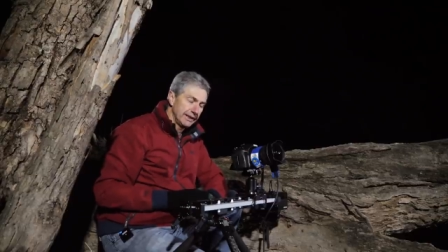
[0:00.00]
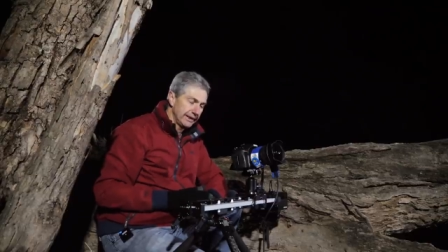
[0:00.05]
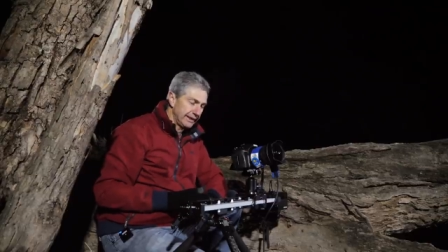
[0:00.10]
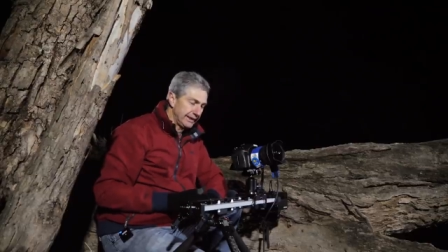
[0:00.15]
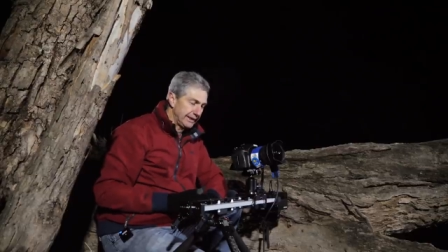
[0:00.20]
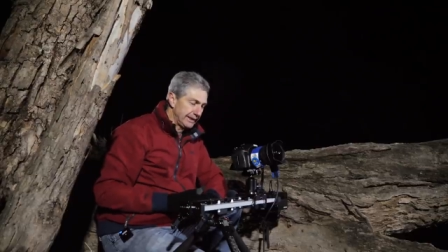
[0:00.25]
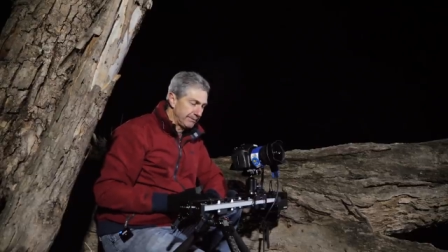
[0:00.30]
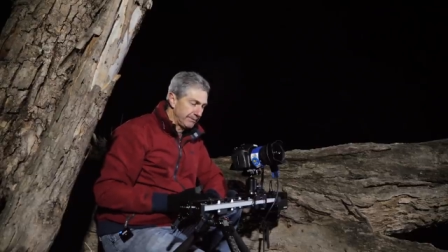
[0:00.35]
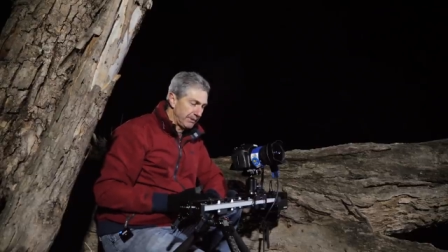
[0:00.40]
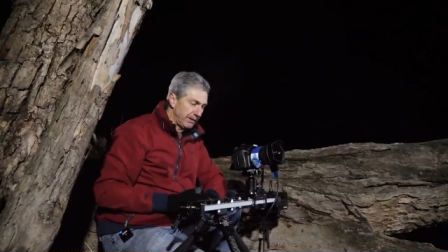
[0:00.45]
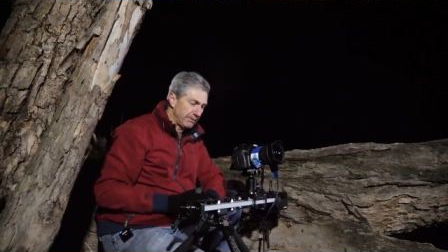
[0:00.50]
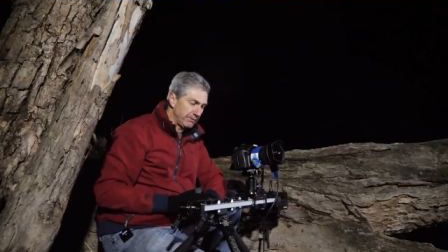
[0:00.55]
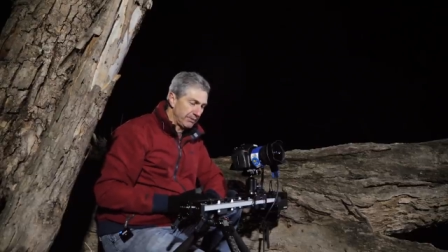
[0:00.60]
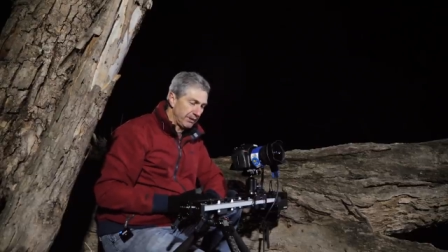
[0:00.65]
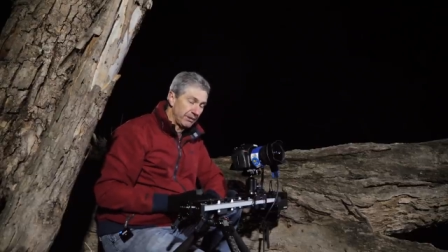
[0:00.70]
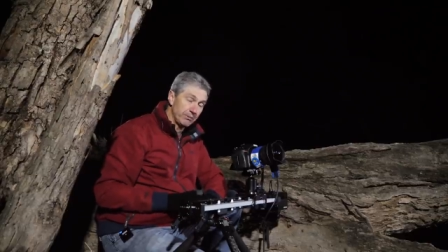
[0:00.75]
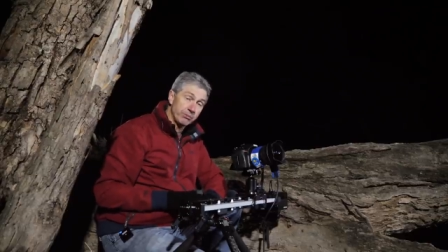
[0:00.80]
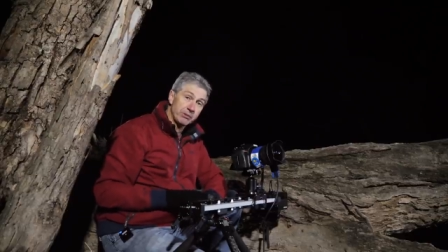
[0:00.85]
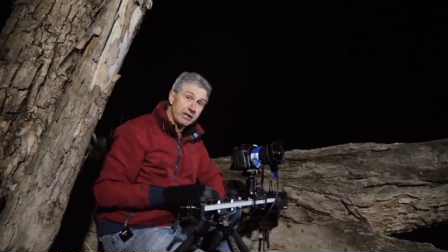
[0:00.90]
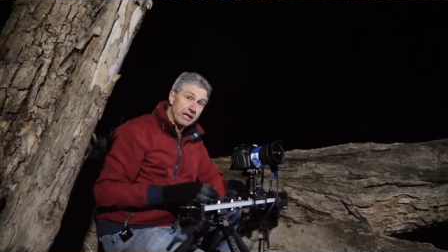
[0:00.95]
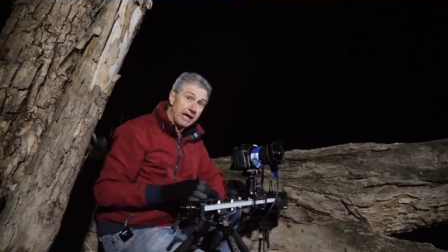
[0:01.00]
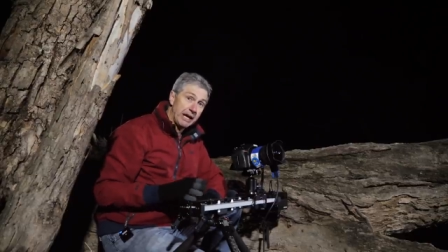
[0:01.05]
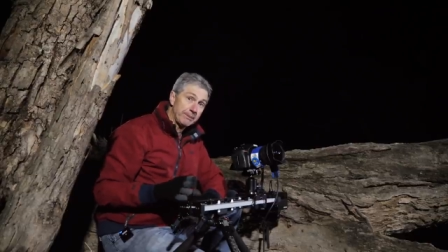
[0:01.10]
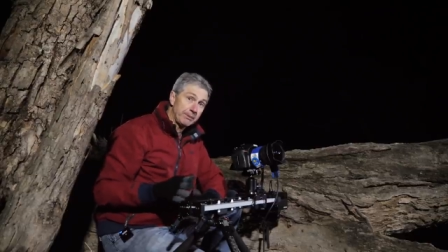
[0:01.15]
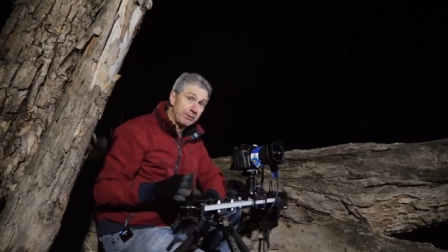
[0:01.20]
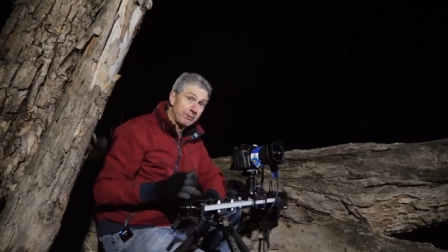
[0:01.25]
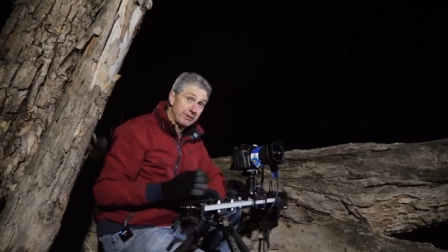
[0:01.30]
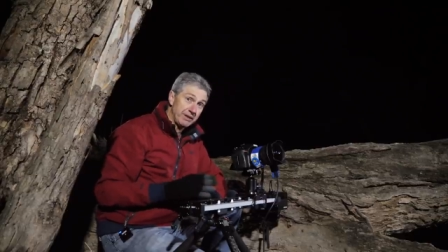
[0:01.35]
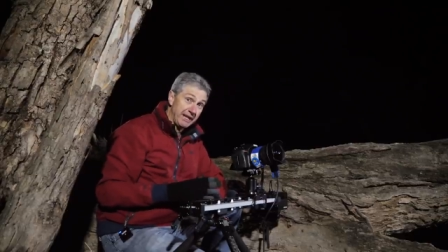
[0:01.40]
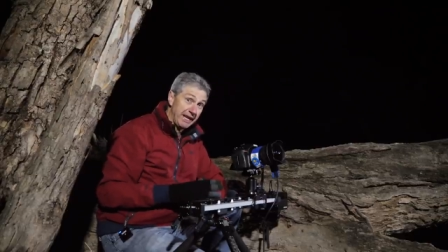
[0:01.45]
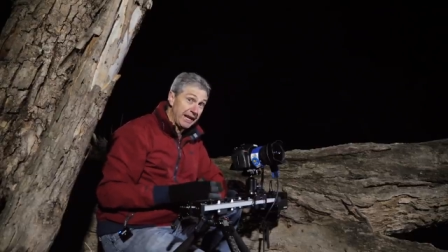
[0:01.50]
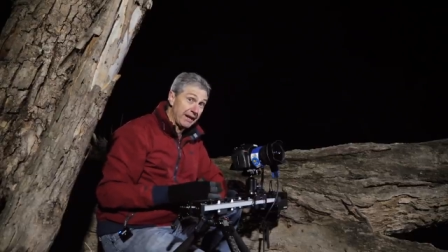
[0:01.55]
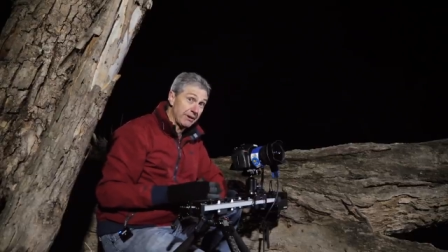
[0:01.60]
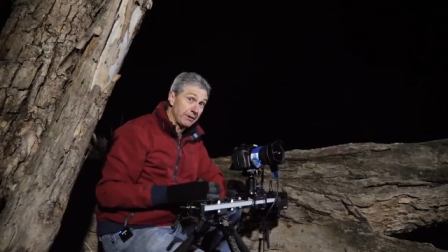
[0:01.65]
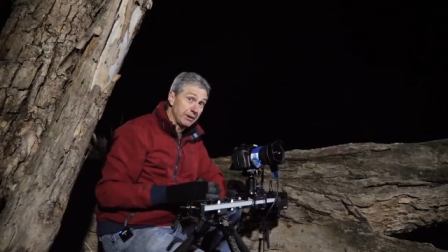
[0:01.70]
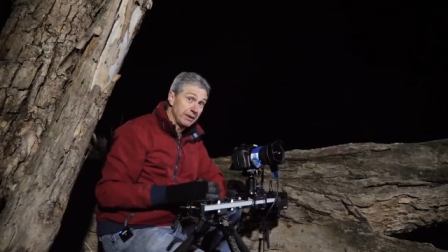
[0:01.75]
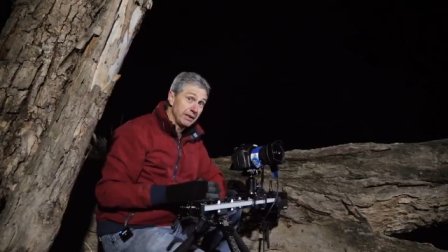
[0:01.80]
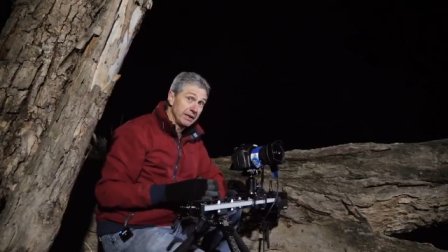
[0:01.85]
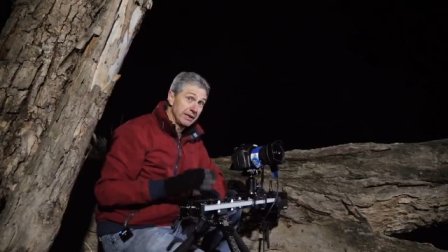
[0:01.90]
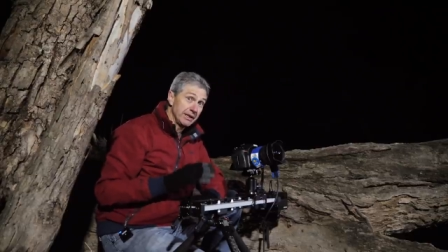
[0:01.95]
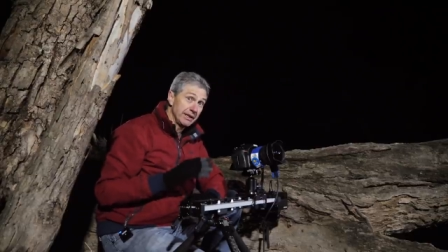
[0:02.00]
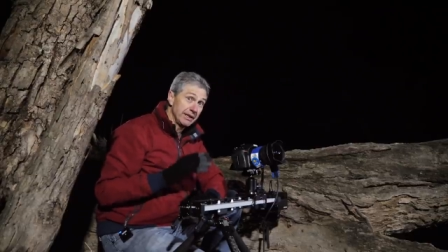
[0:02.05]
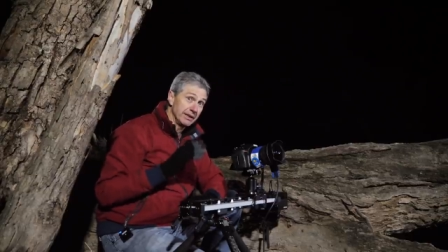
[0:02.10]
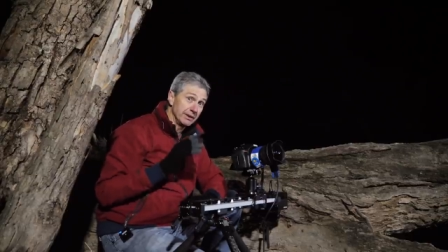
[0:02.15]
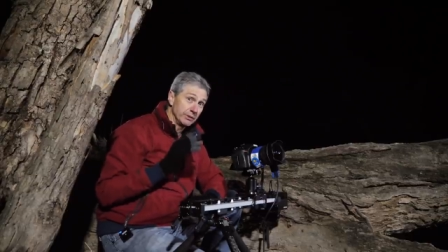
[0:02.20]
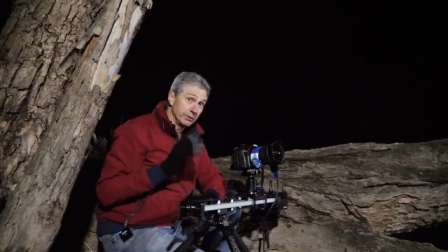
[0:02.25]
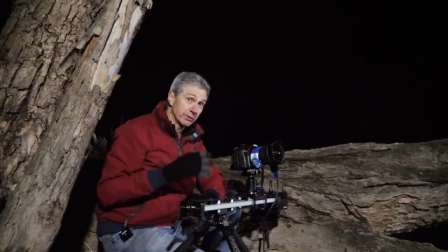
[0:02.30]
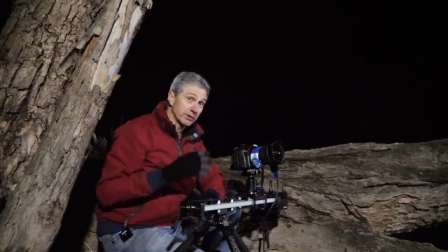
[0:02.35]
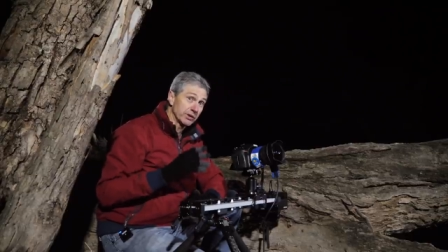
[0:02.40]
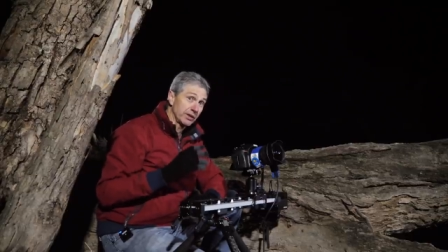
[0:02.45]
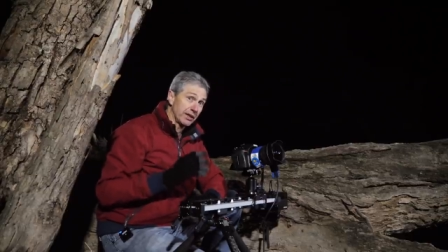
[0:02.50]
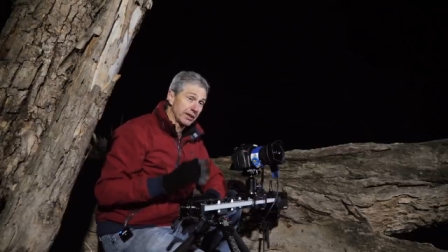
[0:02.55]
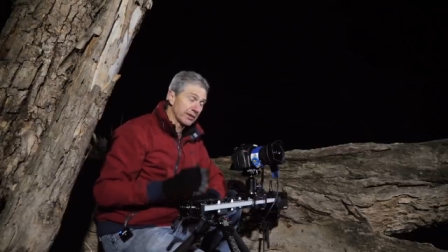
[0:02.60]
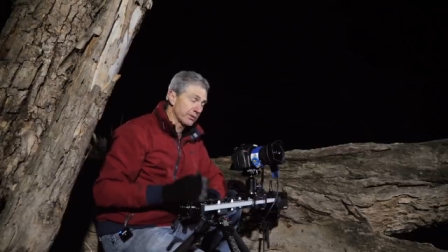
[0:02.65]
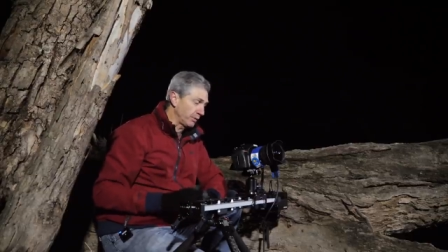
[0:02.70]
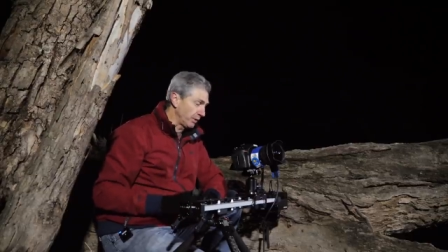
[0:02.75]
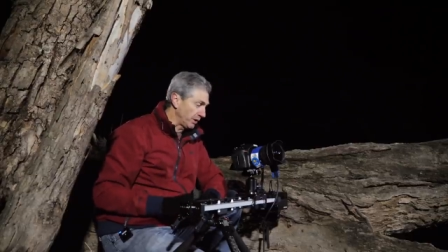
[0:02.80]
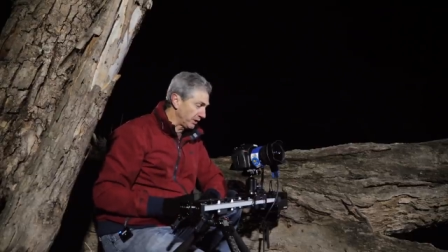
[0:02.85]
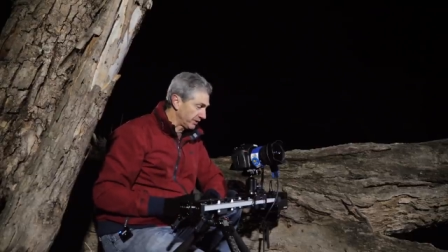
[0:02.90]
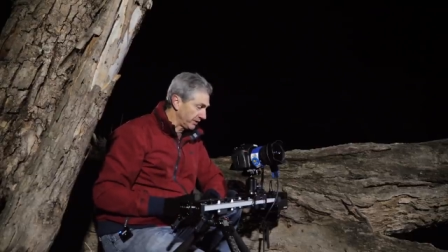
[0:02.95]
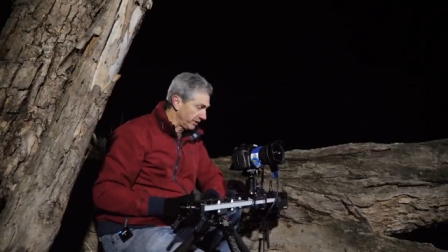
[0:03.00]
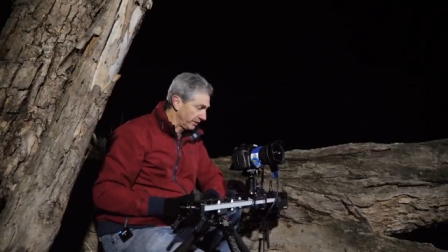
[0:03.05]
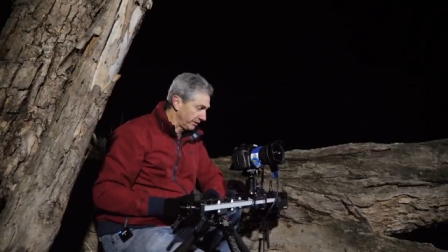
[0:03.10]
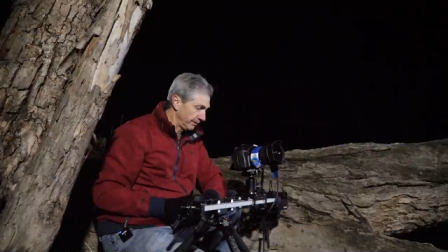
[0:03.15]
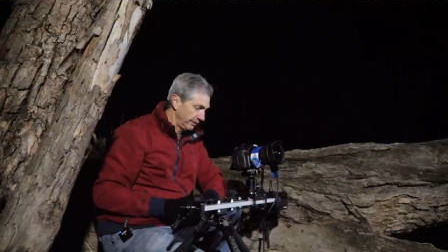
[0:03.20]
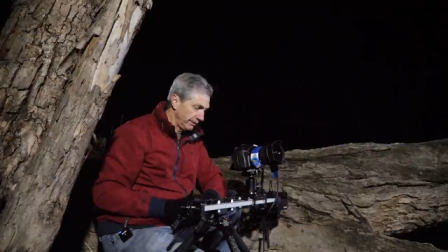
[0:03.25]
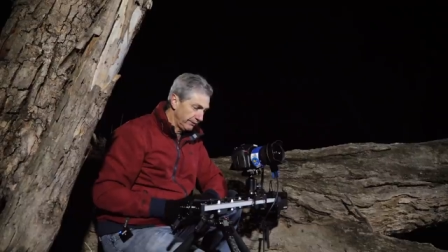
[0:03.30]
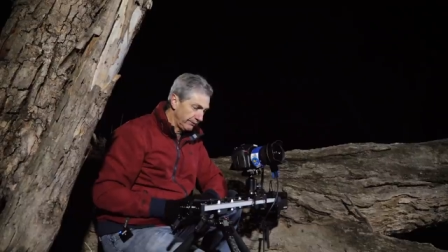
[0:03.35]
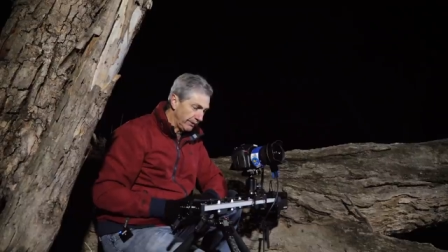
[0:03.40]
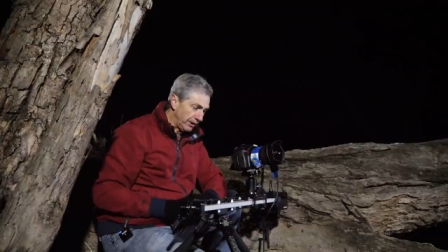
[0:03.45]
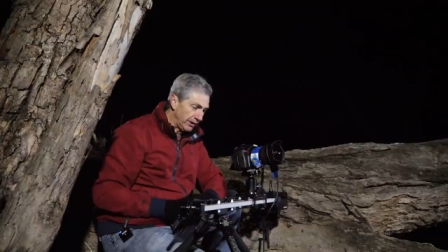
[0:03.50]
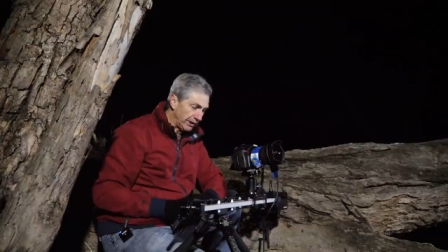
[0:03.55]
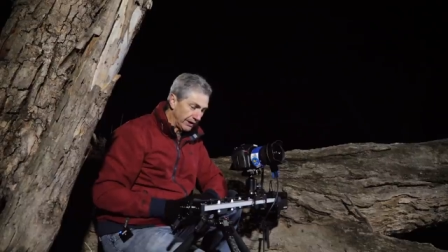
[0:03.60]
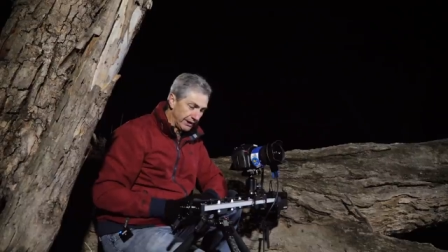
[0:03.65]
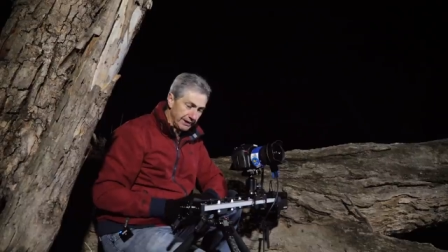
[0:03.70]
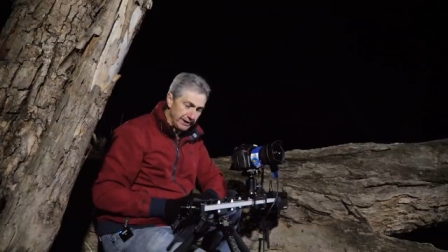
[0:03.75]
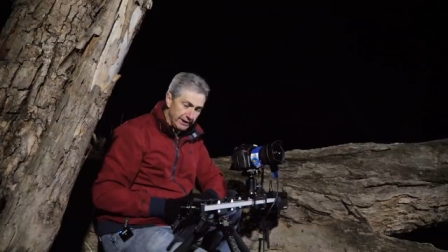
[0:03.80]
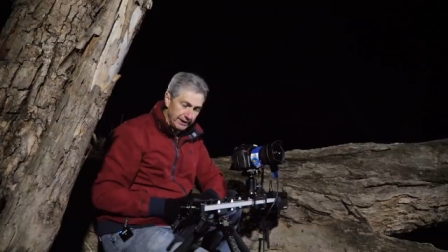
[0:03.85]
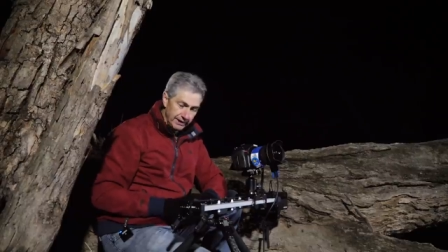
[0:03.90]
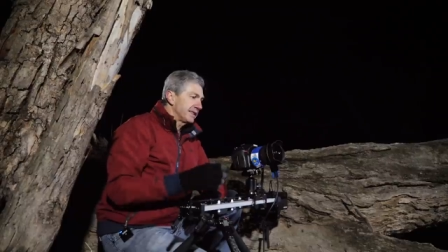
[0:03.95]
um, but I'm pretty happy with how it looks like it's worked fine.